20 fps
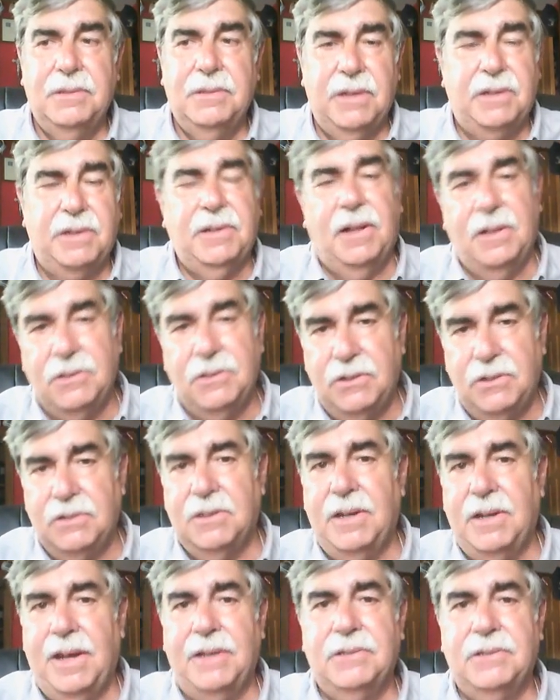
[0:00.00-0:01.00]
technology as
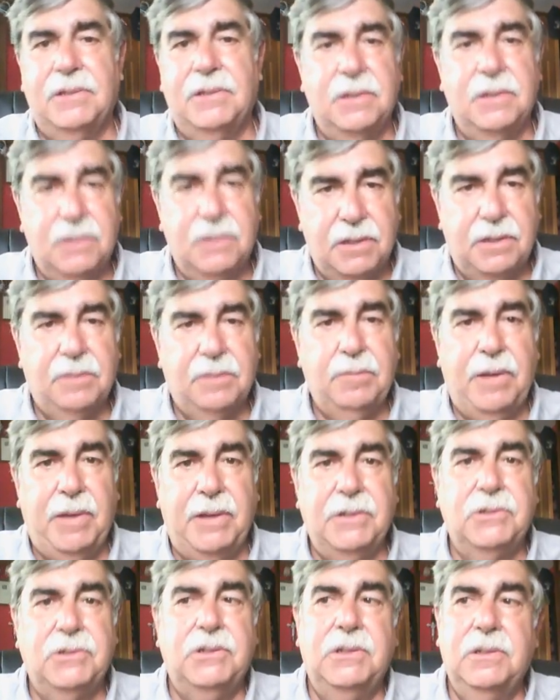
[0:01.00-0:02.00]
an asset to
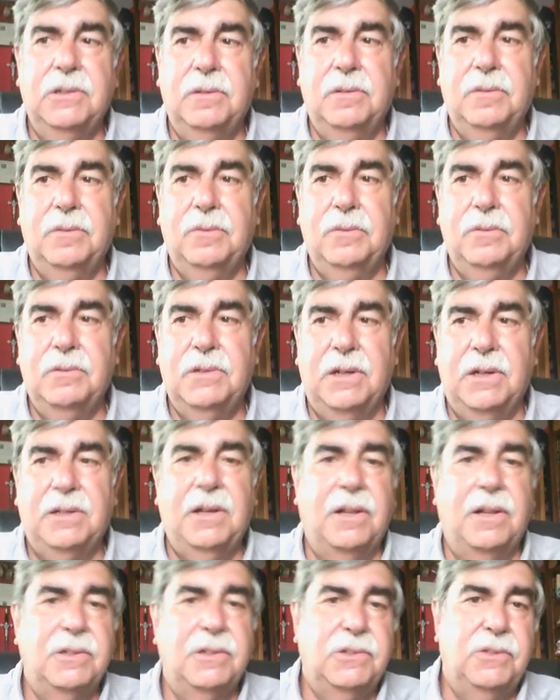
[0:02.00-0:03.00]
managing
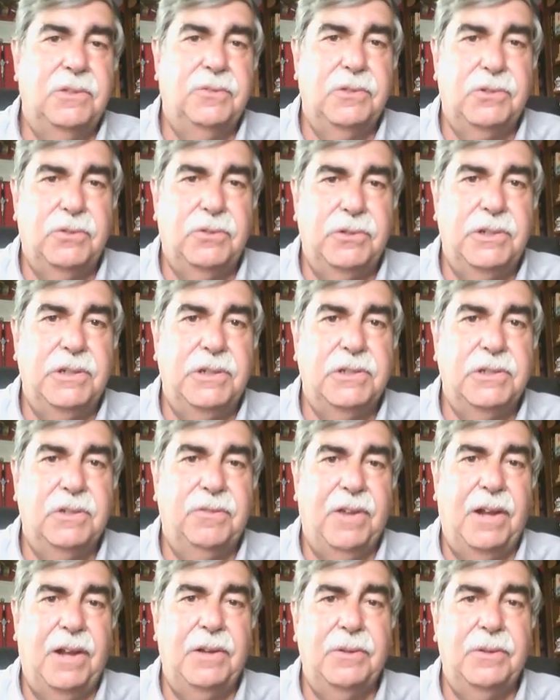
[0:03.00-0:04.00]
technology for strategic
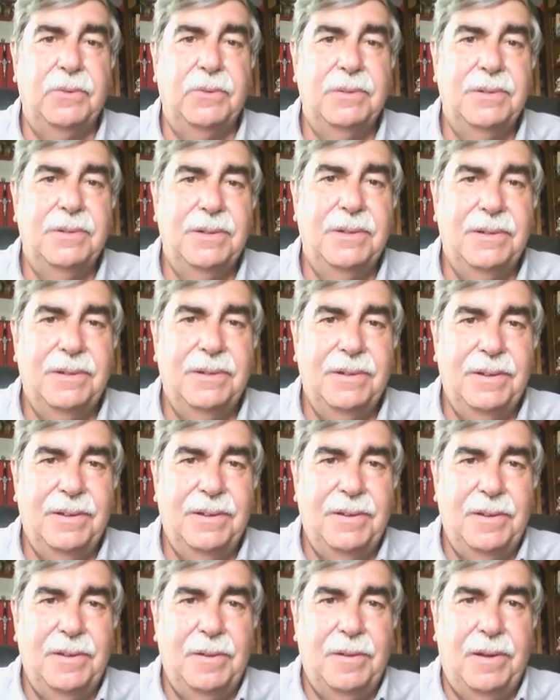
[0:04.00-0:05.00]
value.
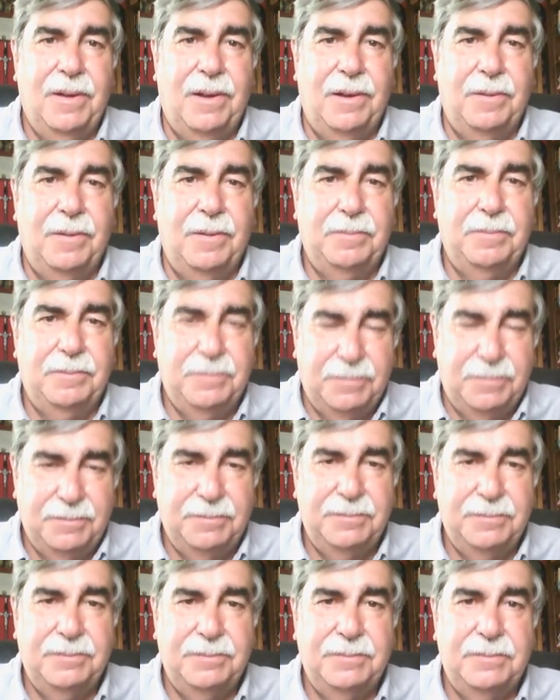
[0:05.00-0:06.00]

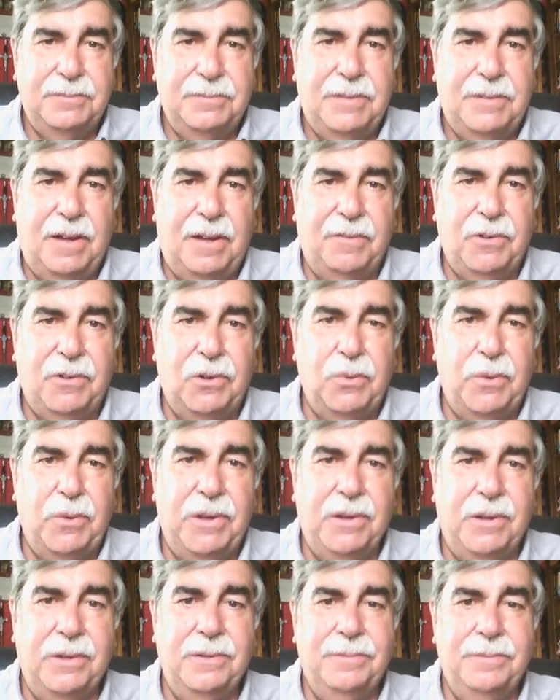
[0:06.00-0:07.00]
Have a good
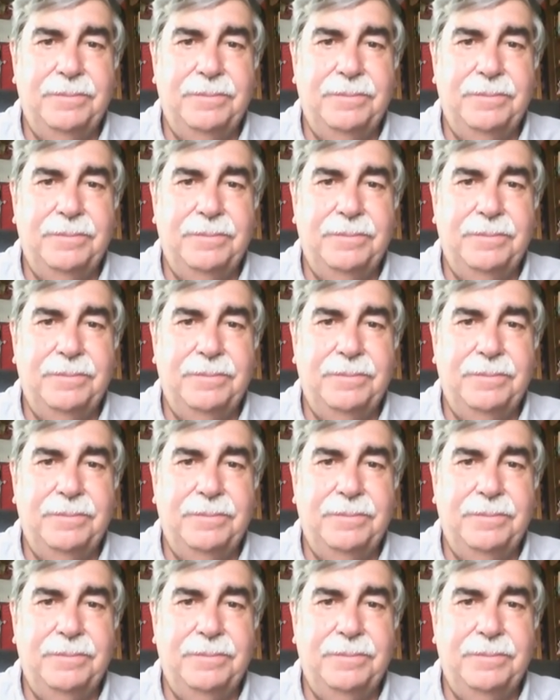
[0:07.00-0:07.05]
week.